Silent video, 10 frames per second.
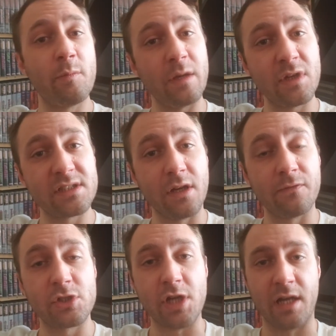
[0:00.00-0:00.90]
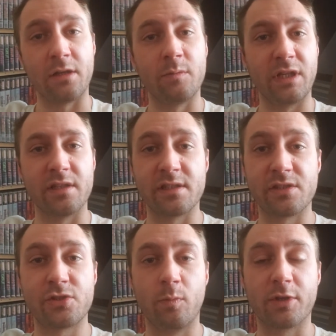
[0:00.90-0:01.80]
but I'm going to make my stuff in China
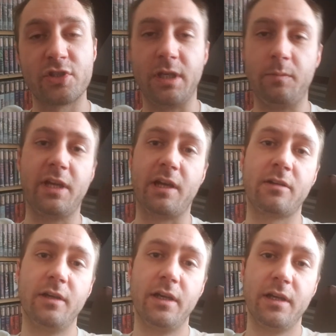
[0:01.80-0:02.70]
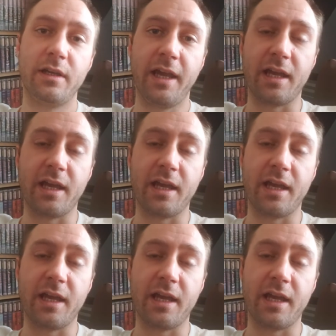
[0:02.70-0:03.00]
because it's super cheap there,